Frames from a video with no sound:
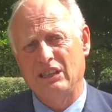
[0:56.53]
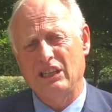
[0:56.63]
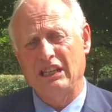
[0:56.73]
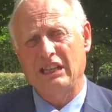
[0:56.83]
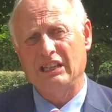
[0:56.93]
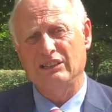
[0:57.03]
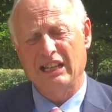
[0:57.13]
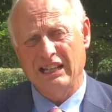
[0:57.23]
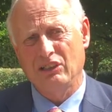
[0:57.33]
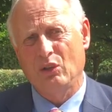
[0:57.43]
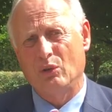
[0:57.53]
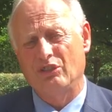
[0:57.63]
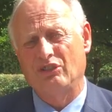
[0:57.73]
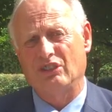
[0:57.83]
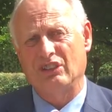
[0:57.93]
the
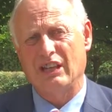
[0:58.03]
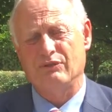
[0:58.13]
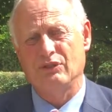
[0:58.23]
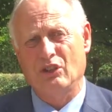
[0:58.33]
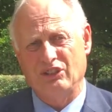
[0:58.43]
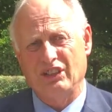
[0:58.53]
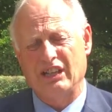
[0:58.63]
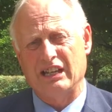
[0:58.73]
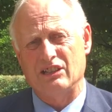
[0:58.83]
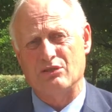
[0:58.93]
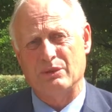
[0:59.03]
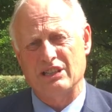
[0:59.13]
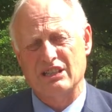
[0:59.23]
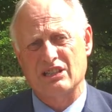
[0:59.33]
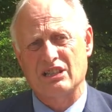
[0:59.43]
landlords that have not engaged with
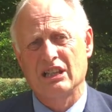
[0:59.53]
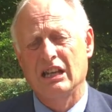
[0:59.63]
us,